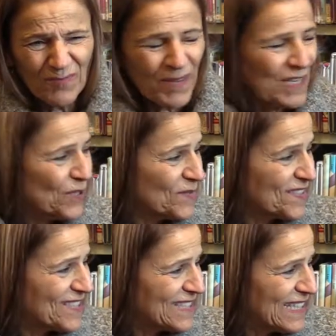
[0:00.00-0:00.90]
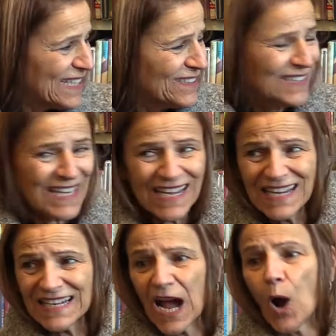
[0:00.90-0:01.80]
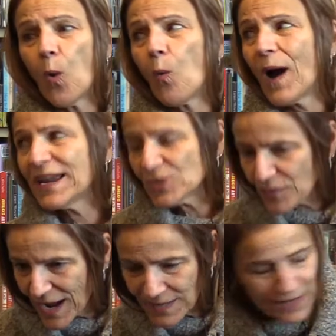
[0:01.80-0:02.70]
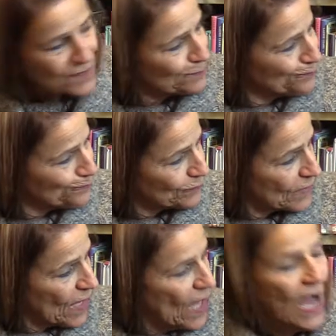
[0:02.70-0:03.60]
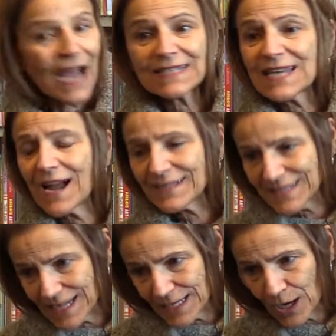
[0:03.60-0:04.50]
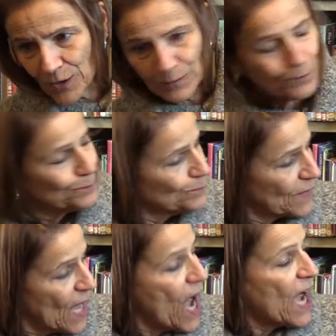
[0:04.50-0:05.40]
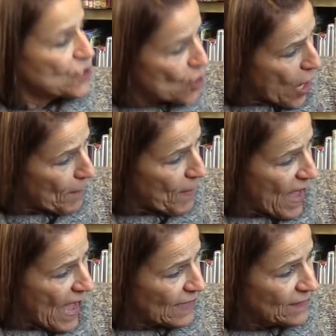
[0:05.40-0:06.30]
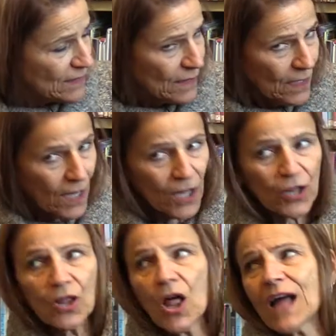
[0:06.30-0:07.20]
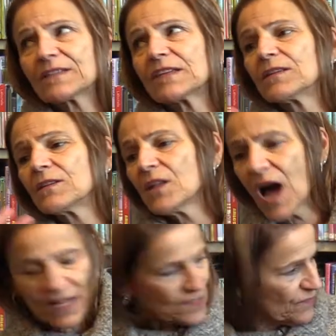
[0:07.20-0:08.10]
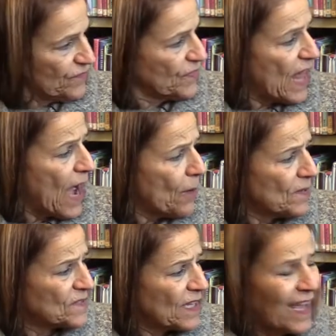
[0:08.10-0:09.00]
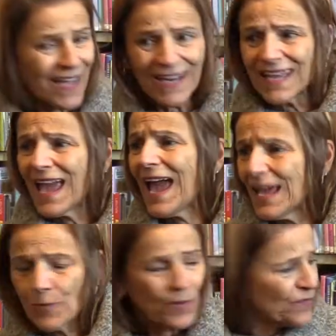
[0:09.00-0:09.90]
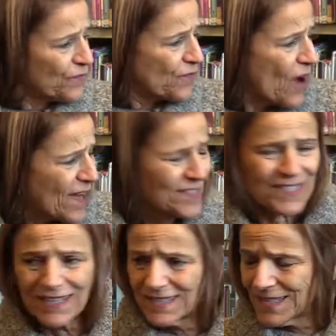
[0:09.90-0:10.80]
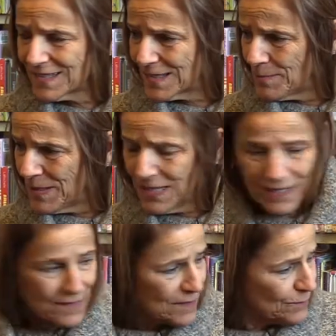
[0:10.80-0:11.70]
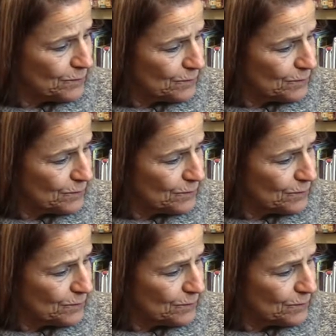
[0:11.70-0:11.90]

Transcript: But you still need a white dress, a tuxedo, a top hat, lots and lots of flowers, and a cake with frosting, says the bees.